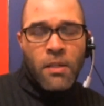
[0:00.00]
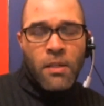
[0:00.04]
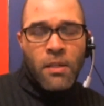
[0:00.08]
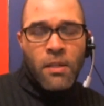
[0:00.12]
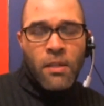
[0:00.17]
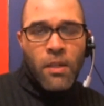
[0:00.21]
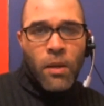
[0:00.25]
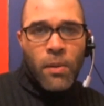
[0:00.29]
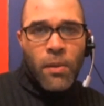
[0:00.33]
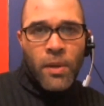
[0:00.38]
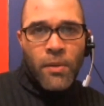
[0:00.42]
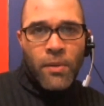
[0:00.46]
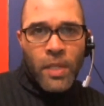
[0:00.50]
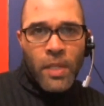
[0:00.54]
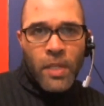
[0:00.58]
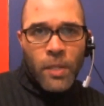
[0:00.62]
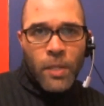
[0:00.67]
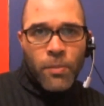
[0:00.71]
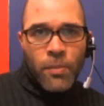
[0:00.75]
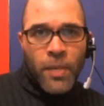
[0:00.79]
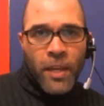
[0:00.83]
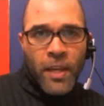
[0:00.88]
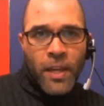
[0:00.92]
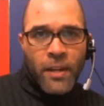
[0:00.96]
Nobody really
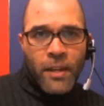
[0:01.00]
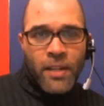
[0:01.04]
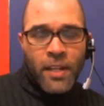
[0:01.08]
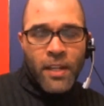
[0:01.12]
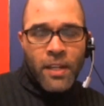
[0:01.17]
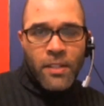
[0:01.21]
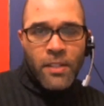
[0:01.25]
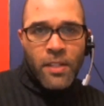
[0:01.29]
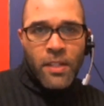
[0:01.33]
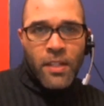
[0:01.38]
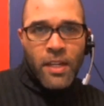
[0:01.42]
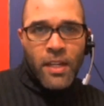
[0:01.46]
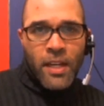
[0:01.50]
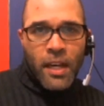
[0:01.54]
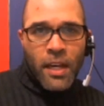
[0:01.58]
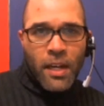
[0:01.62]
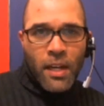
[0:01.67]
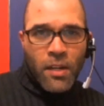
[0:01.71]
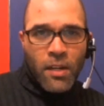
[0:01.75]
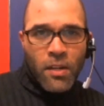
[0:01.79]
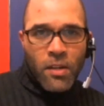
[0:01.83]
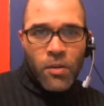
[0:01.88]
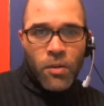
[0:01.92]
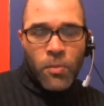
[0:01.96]
paid attention. It got
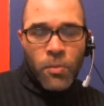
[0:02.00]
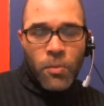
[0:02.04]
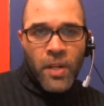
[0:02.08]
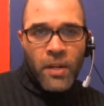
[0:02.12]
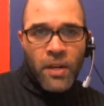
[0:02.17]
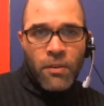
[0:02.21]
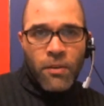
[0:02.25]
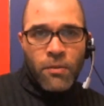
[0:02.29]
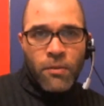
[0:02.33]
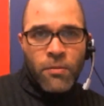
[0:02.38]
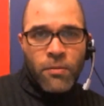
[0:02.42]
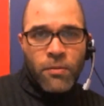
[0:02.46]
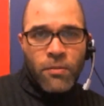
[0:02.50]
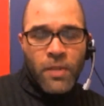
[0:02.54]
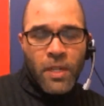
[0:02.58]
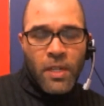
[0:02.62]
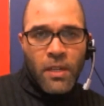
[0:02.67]
a little bit of